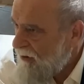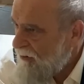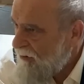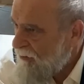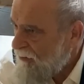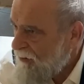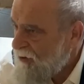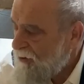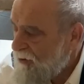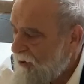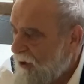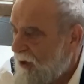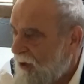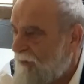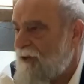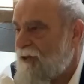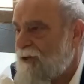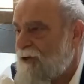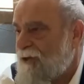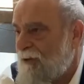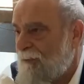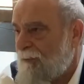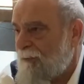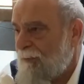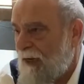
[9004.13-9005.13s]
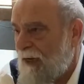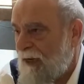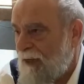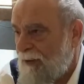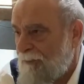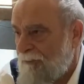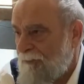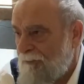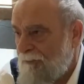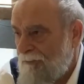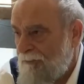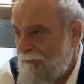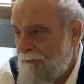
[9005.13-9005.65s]
was covered
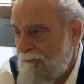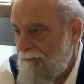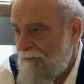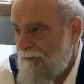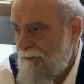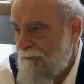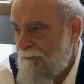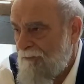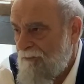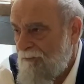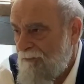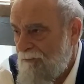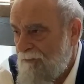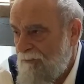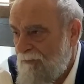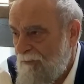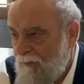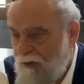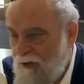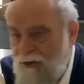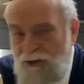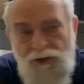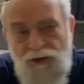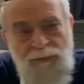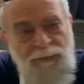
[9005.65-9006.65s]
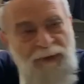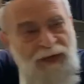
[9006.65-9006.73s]
shamayim. Because you're